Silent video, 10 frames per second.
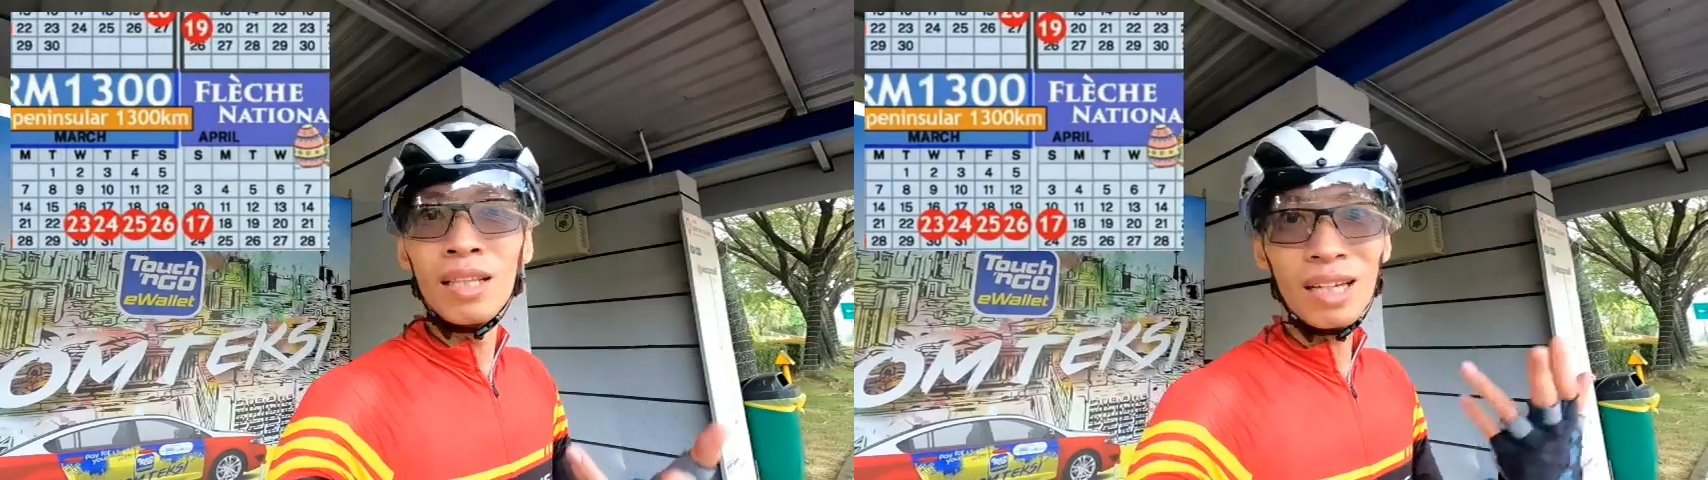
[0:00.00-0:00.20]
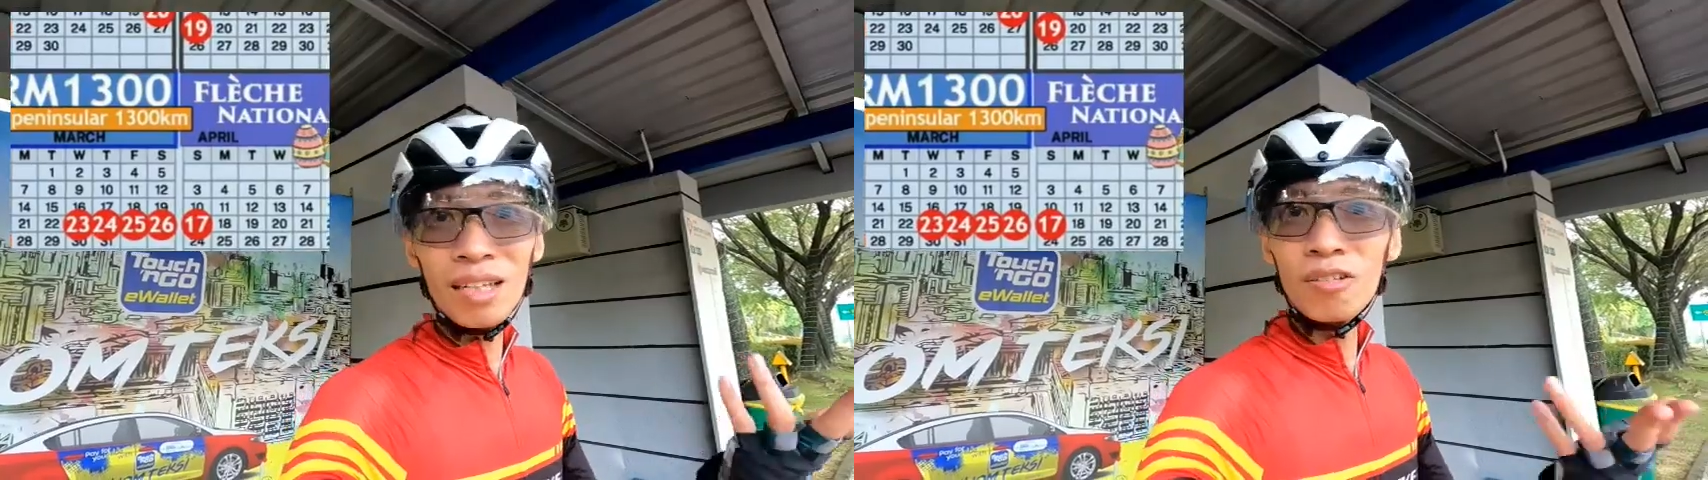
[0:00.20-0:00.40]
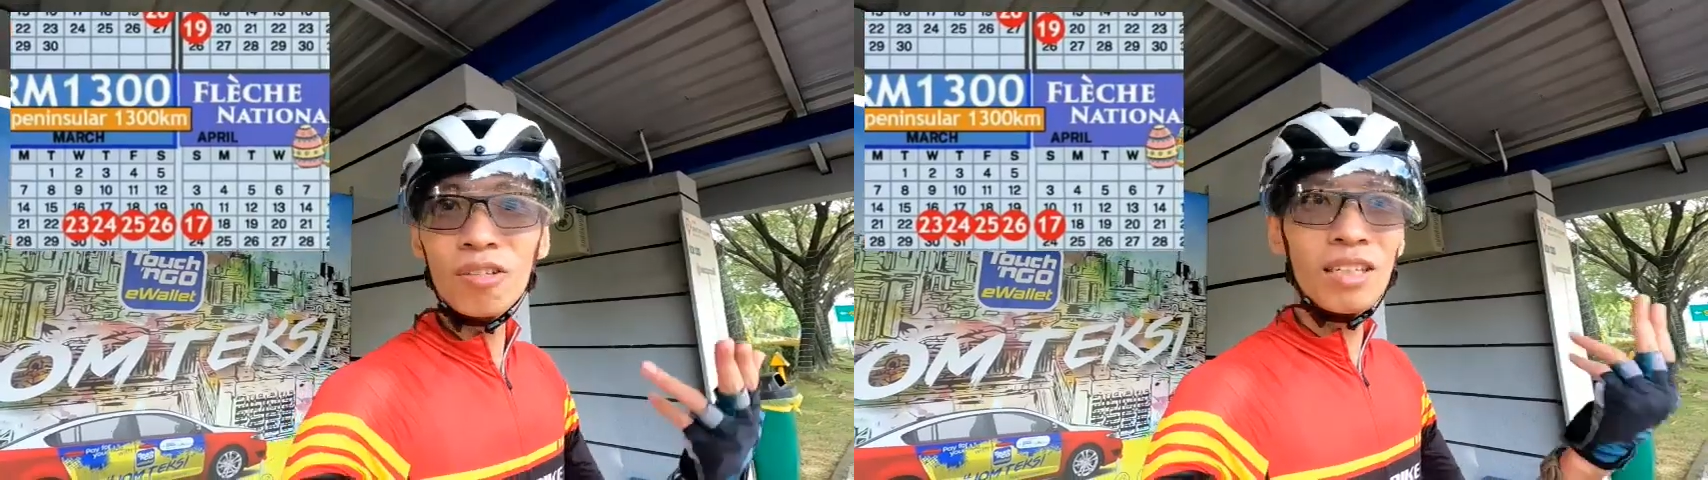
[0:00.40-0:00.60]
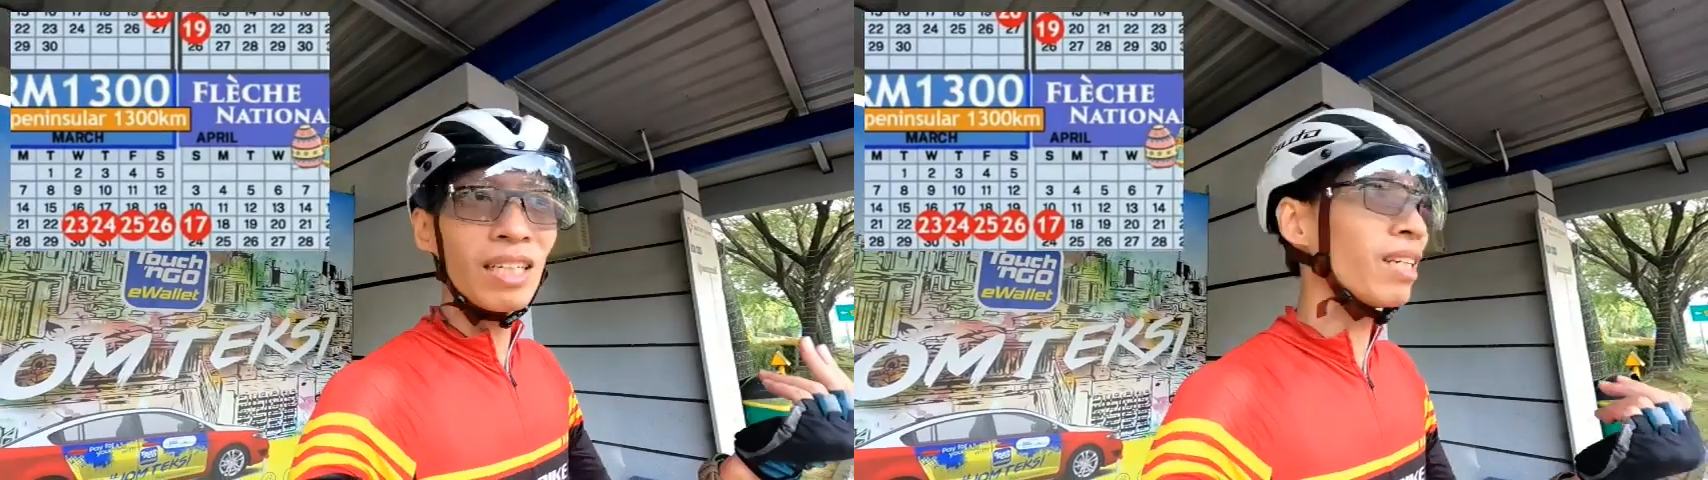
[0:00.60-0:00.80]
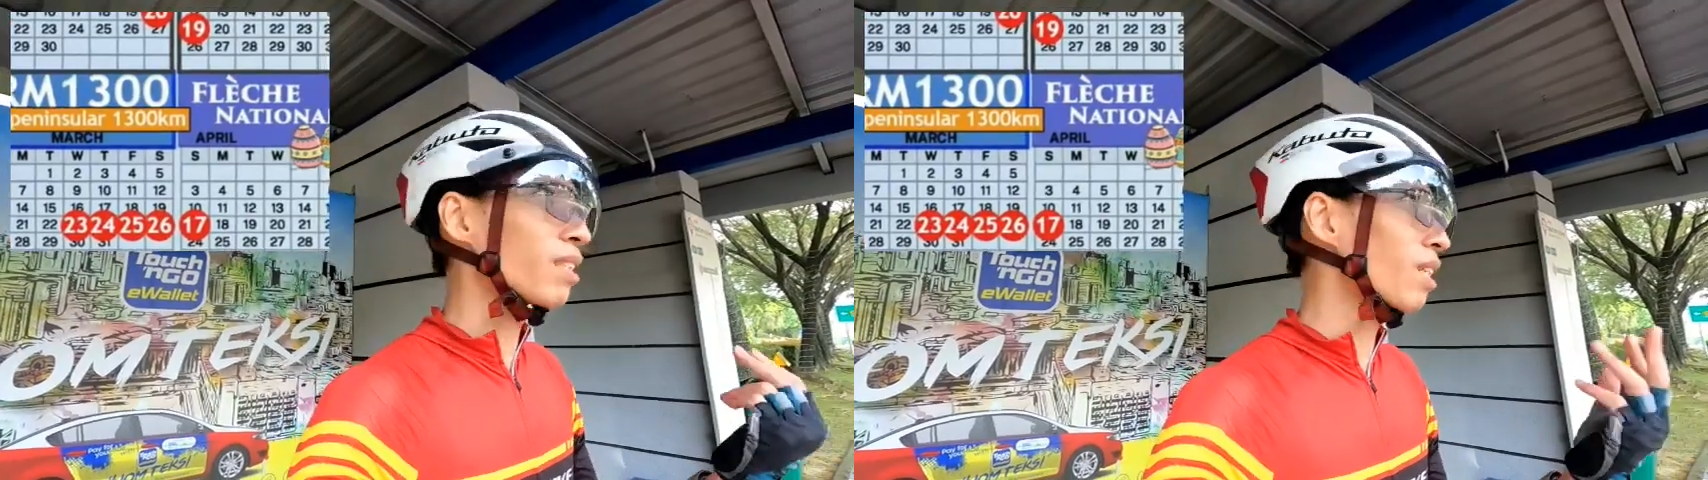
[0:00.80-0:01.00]
the
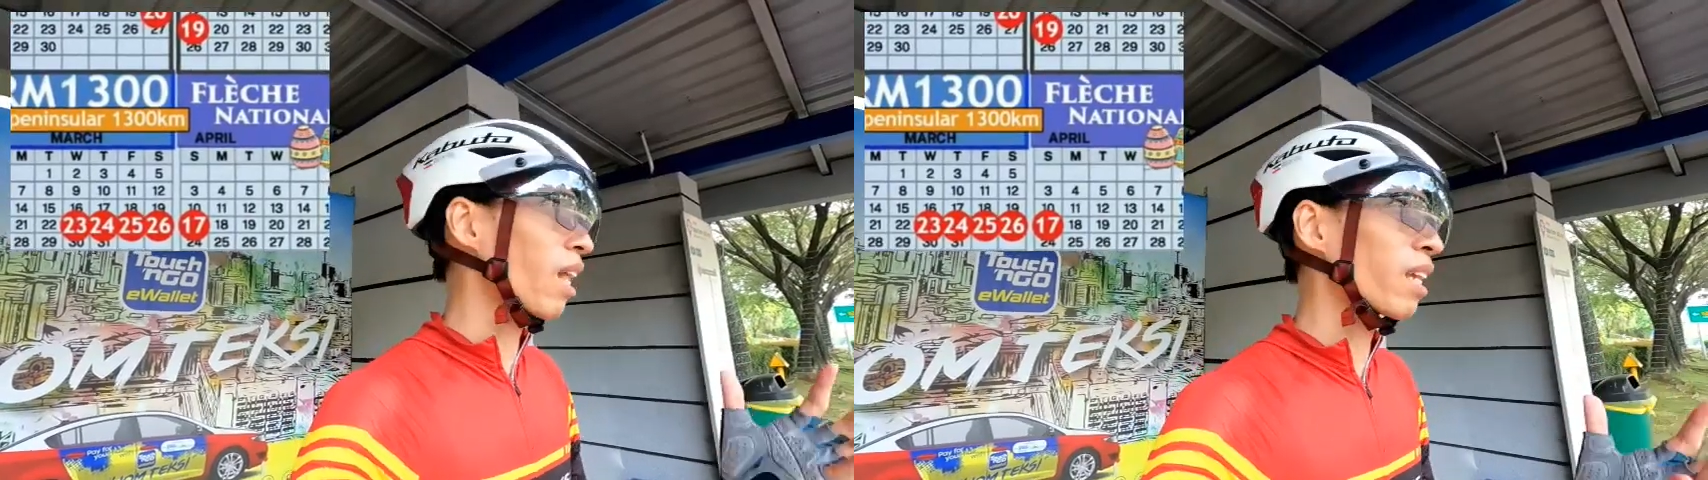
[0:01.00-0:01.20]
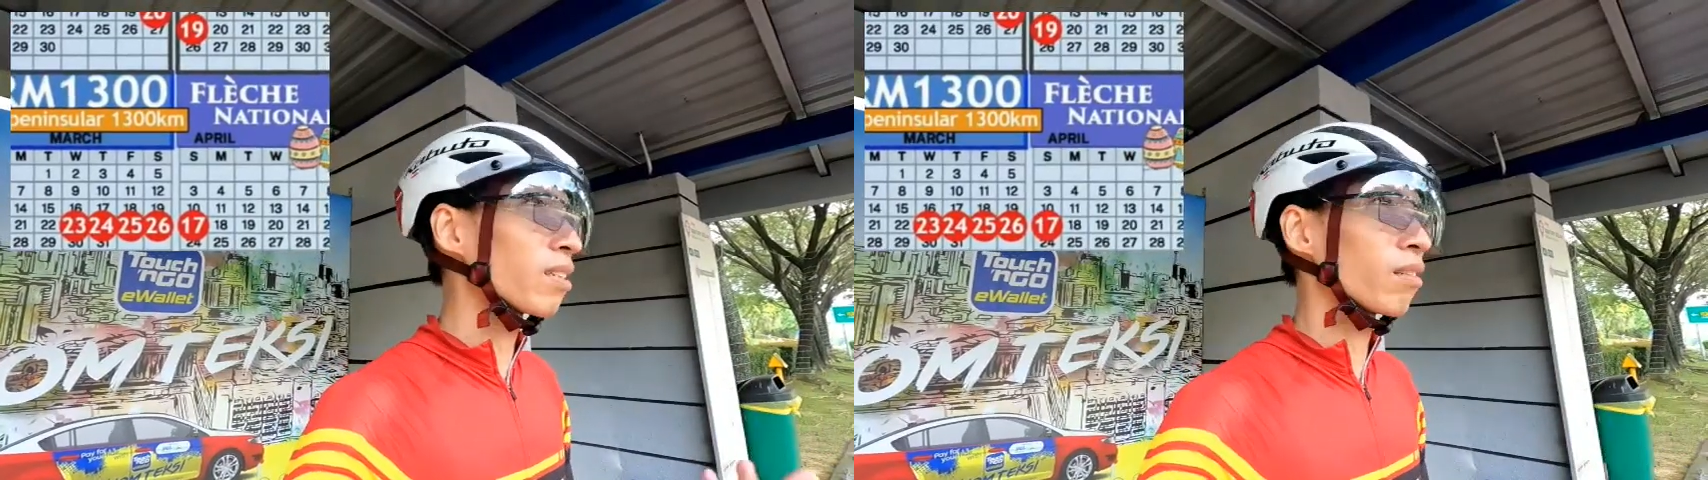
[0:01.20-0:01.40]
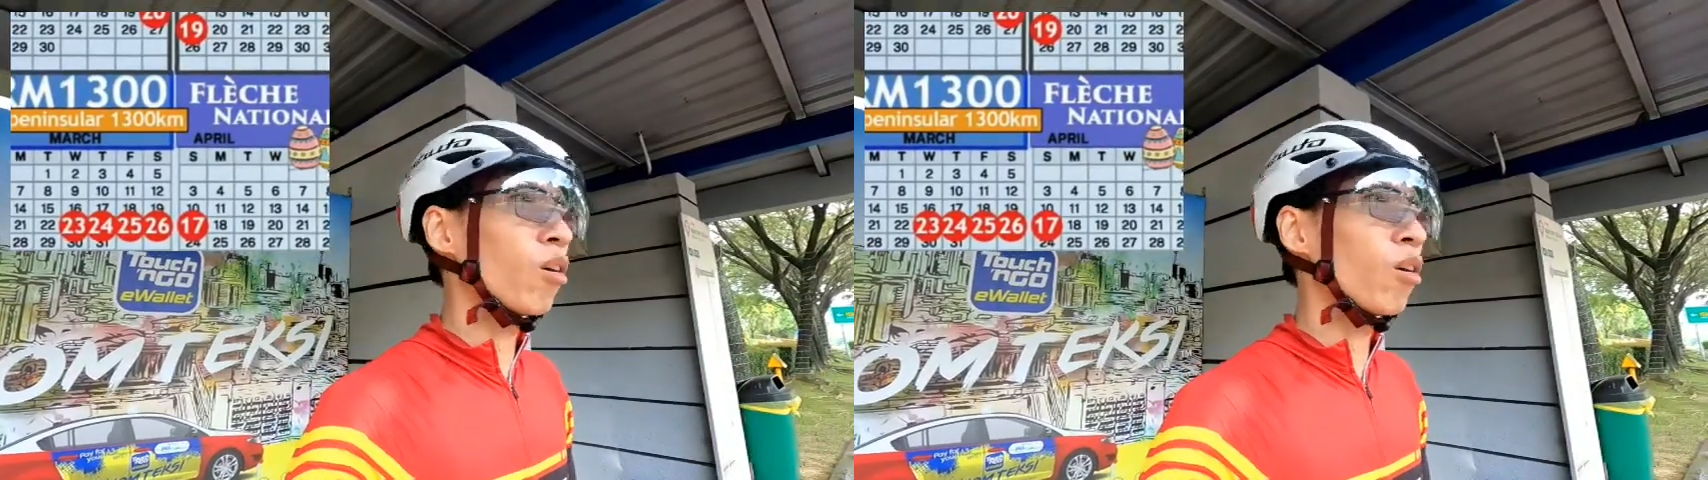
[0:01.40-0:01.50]
country is like